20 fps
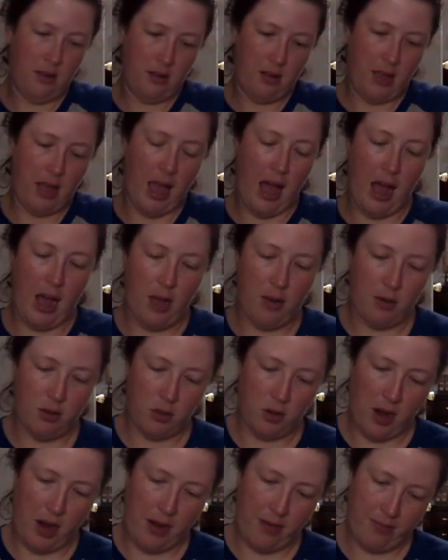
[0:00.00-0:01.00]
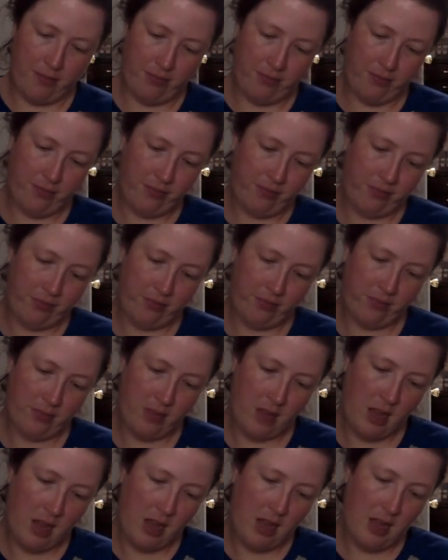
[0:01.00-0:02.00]
Yeah, I was right.
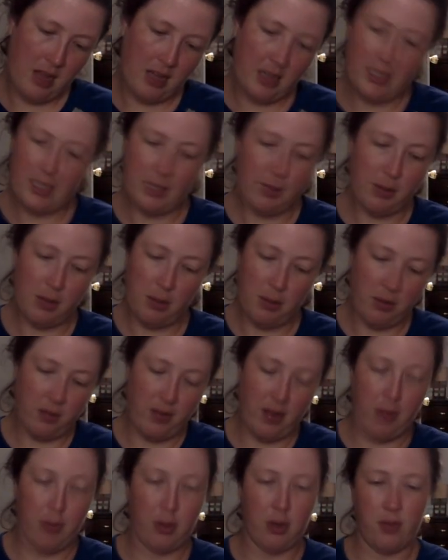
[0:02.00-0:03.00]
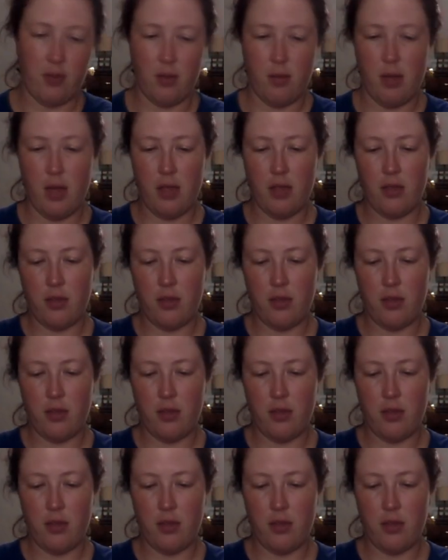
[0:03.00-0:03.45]
It is September fabric of the month.